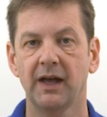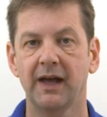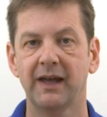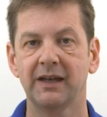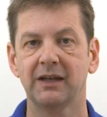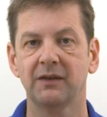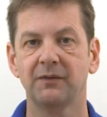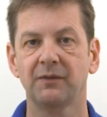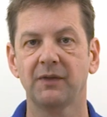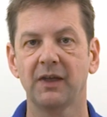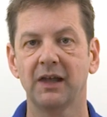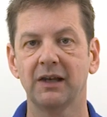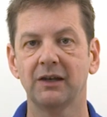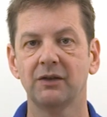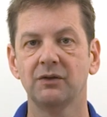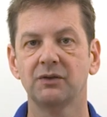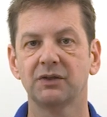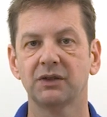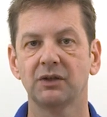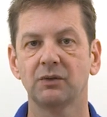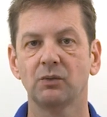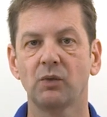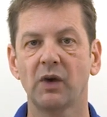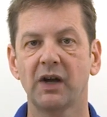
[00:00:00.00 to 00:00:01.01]
And if they're
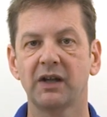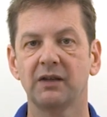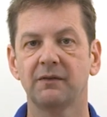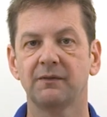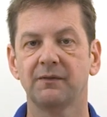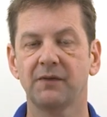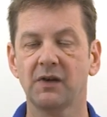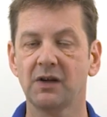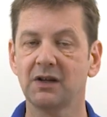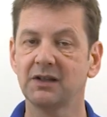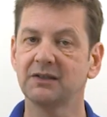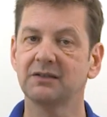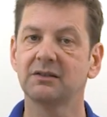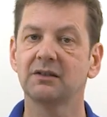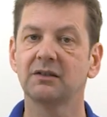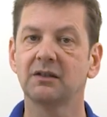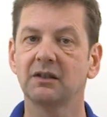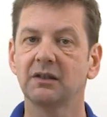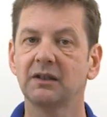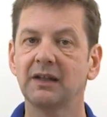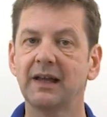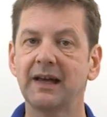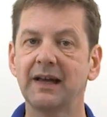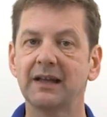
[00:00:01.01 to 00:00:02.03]
losing weight faster
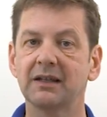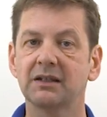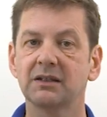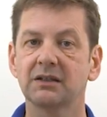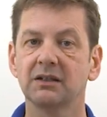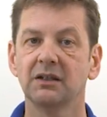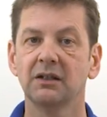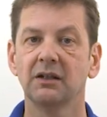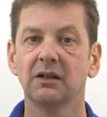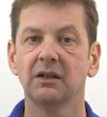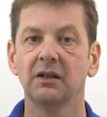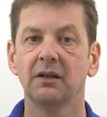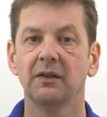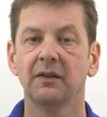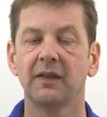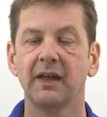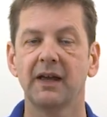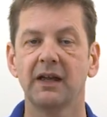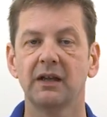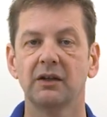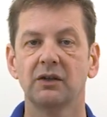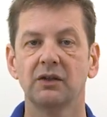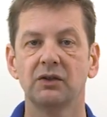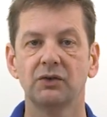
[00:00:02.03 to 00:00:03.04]
than that,
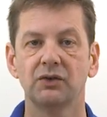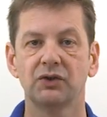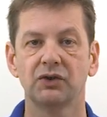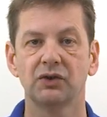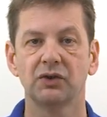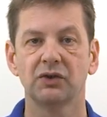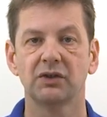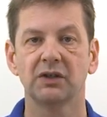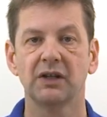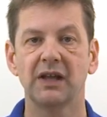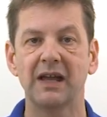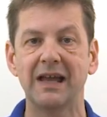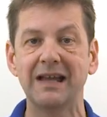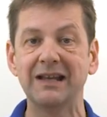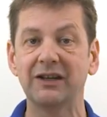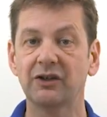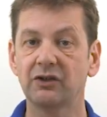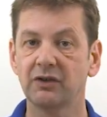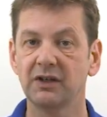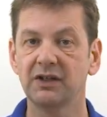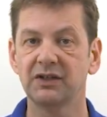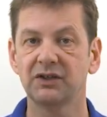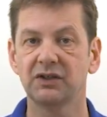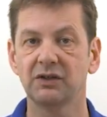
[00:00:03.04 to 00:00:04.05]
then you should
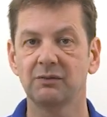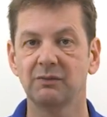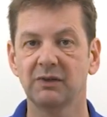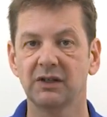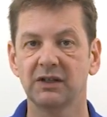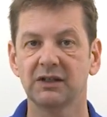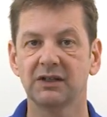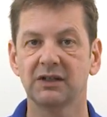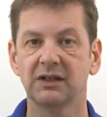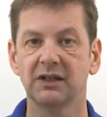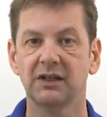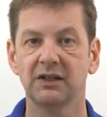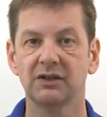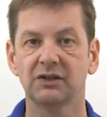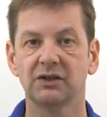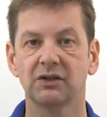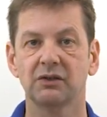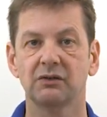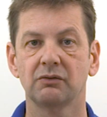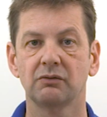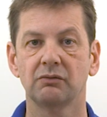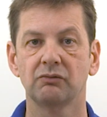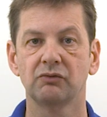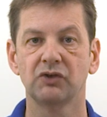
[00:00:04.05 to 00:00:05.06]
increase humidity
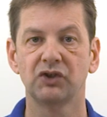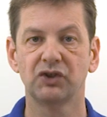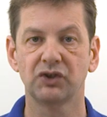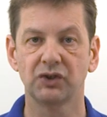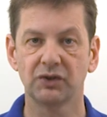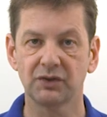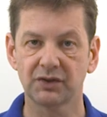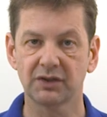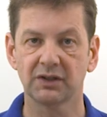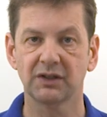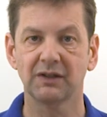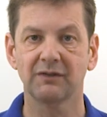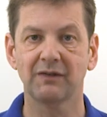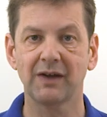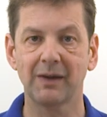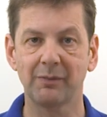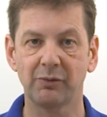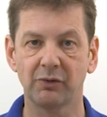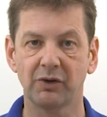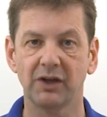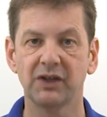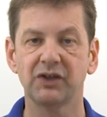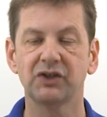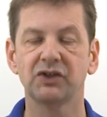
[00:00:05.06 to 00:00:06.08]
to reduce the
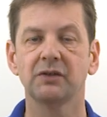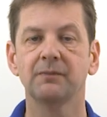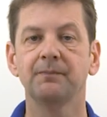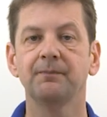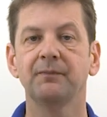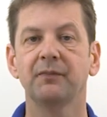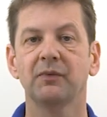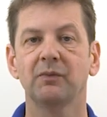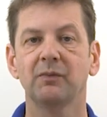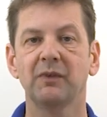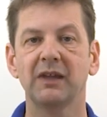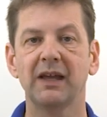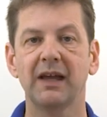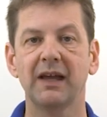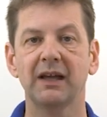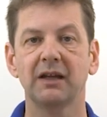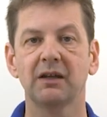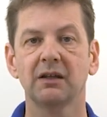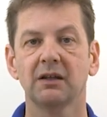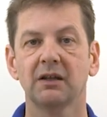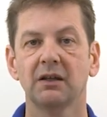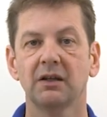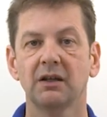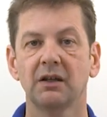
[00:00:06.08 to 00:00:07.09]
evaporation from the
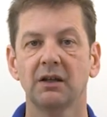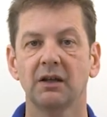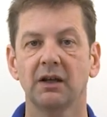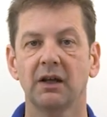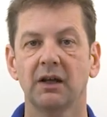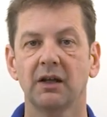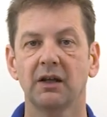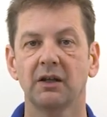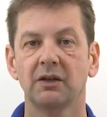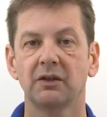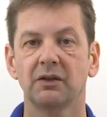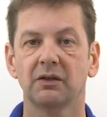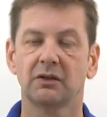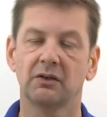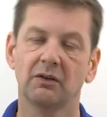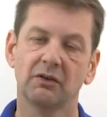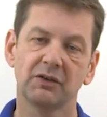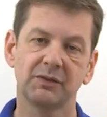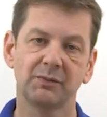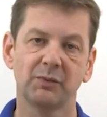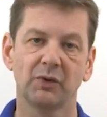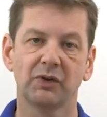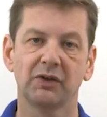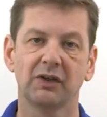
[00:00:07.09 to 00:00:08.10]
egg and
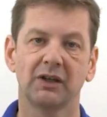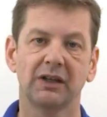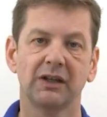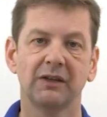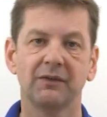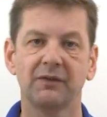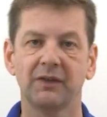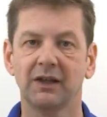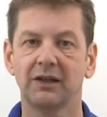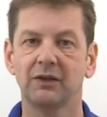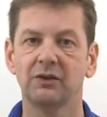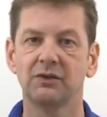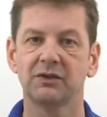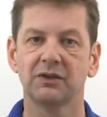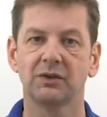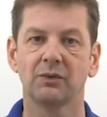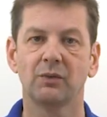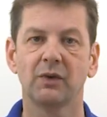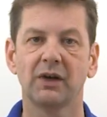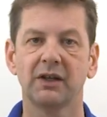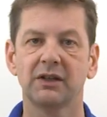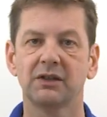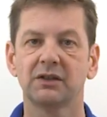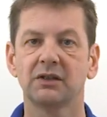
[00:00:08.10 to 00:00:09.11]
correspondingly if they're losing
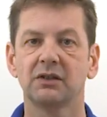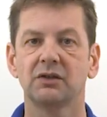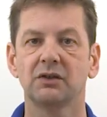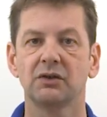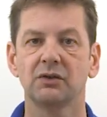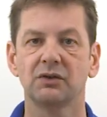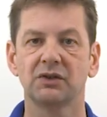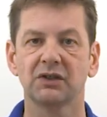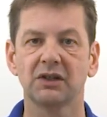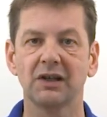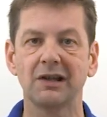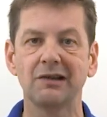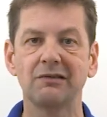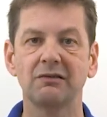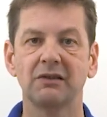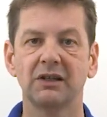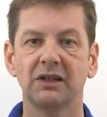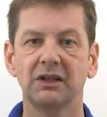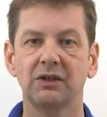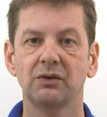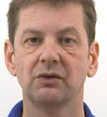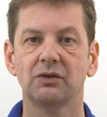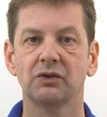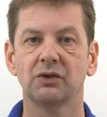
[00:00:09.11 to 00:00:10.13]
weight too slowly
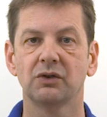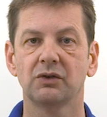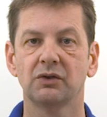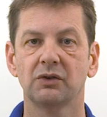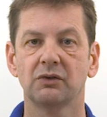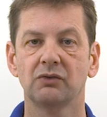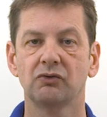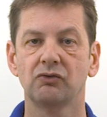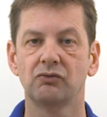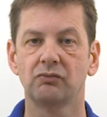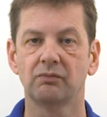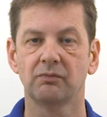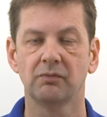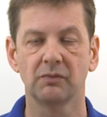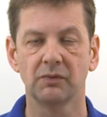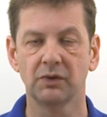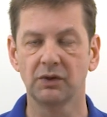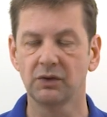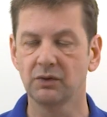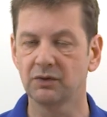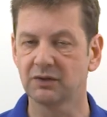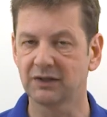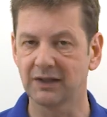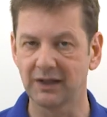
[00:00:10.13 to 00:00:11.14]
you could
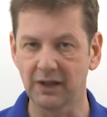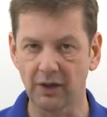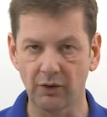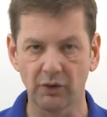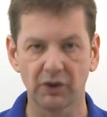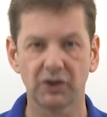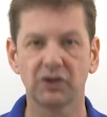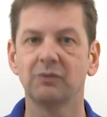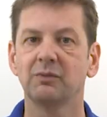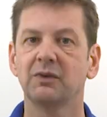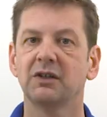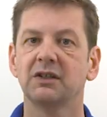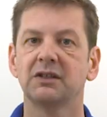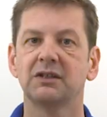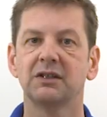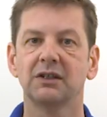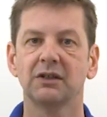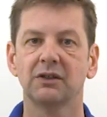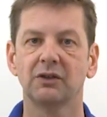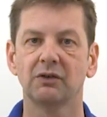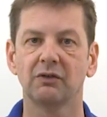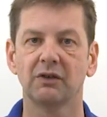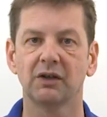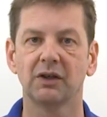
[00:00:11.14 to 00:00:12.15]
use lower humidity
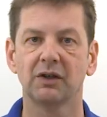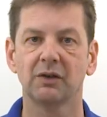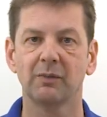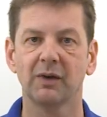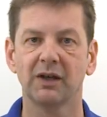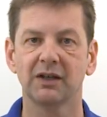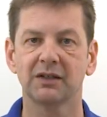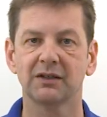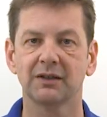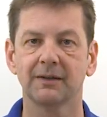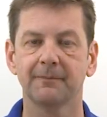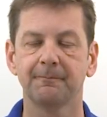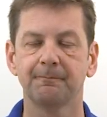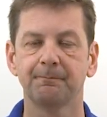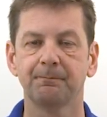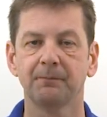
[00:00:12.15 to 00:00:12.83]
in your incubator.